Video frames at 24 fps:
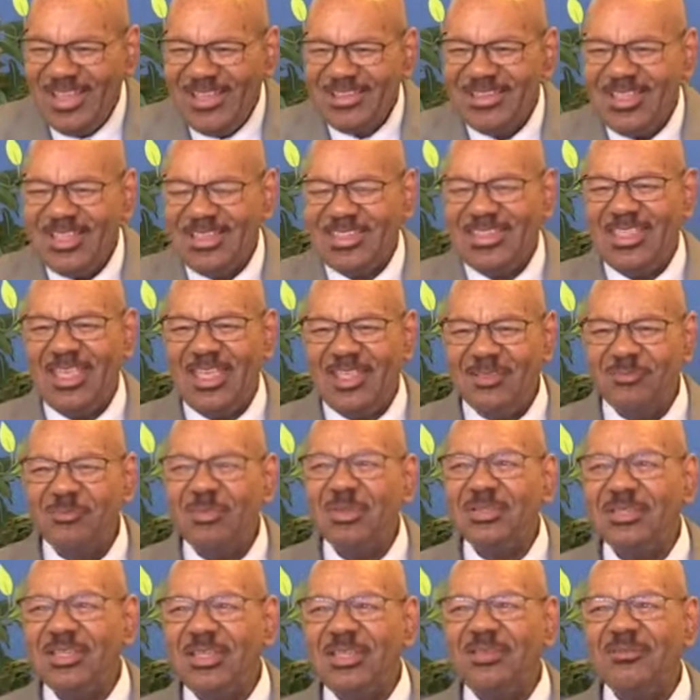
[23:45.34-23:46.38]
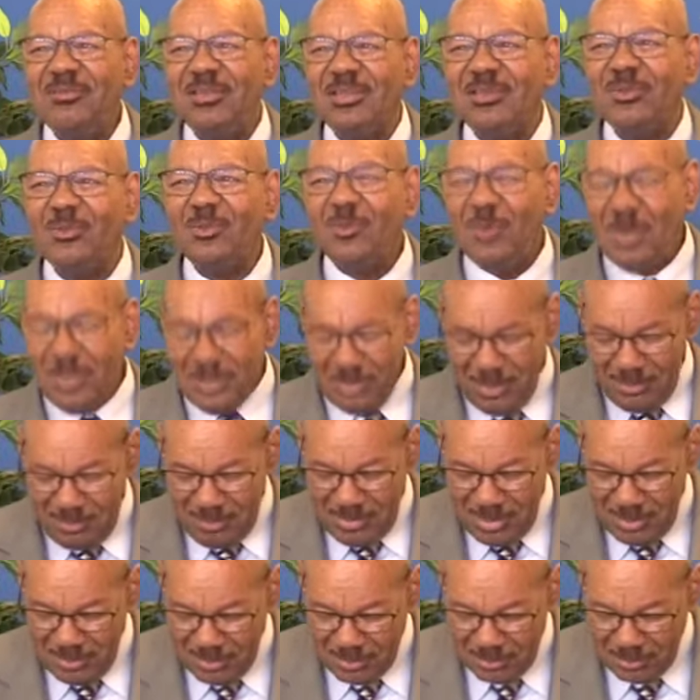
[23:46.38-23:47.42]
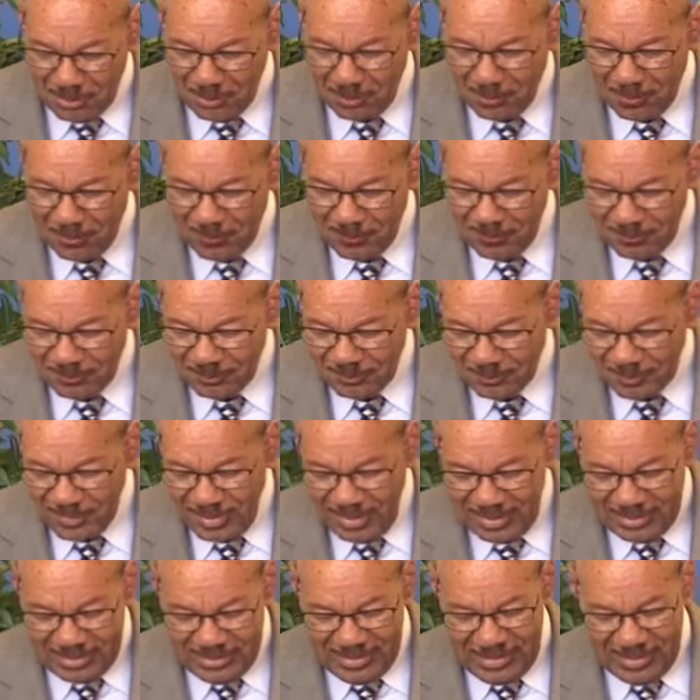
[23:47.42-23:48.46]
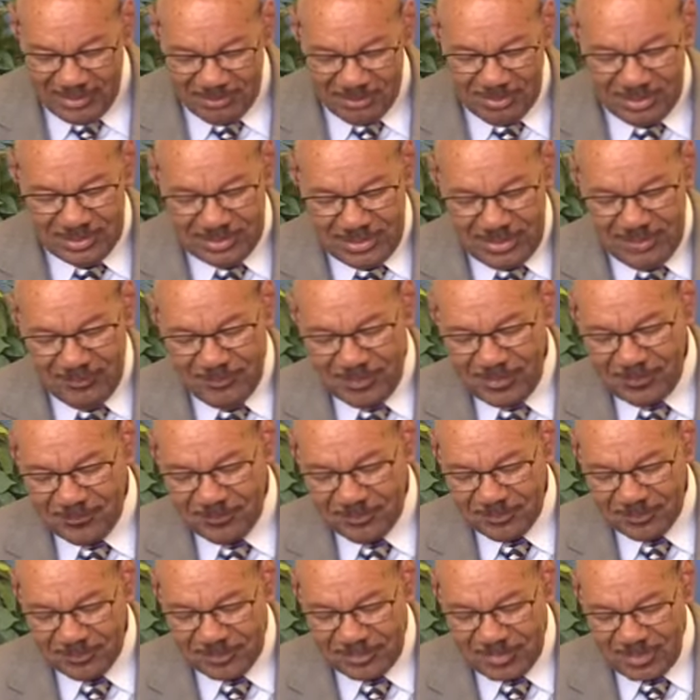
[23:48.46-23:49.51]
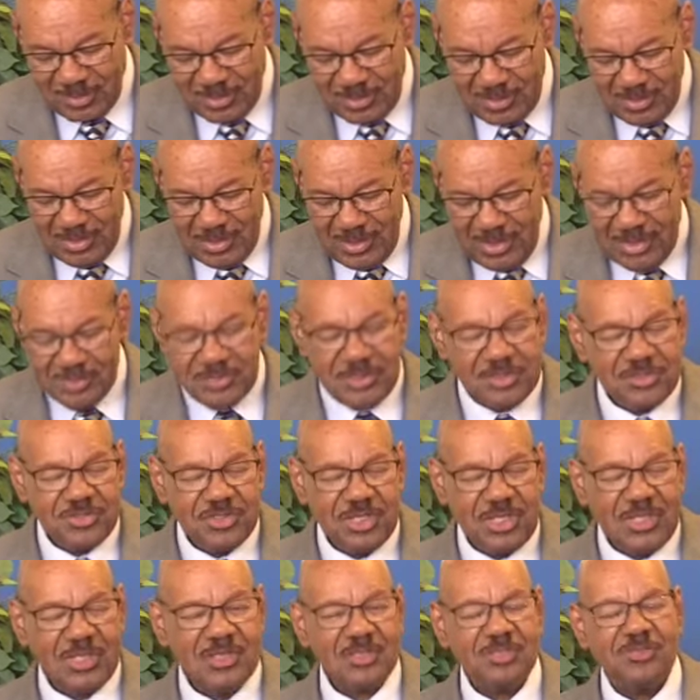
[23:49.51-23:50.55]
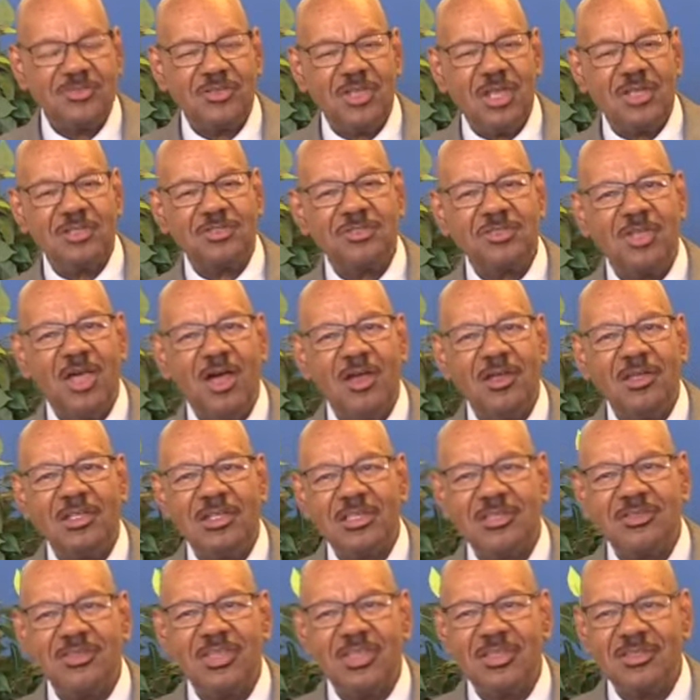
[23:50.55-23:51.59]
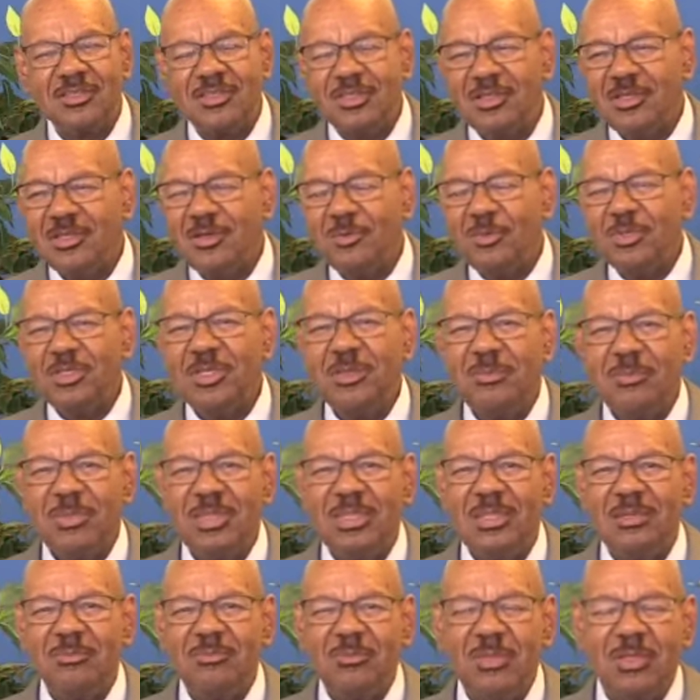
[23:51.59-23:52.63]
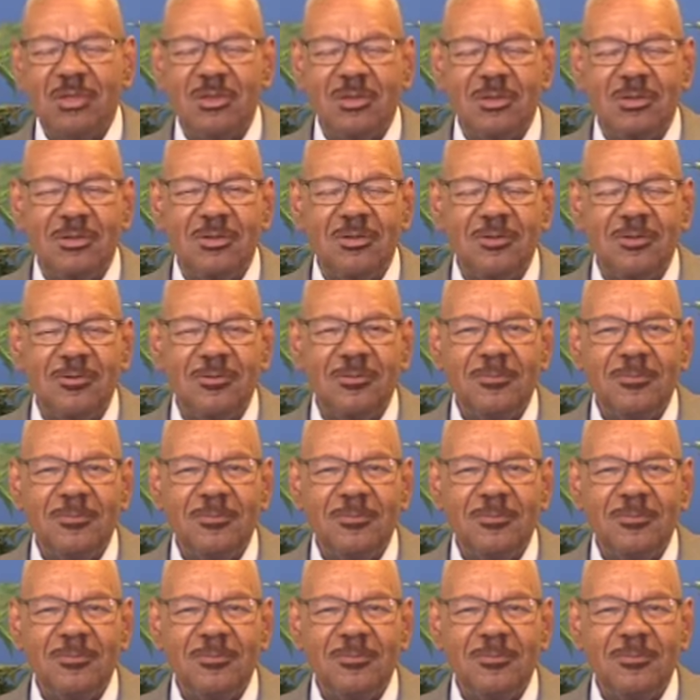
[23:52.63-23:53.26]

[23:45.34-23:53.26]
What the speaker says: I can't believe it. What a miracle. I can't believe it. And the chicken starts talking. He says, what do you mean, miracle?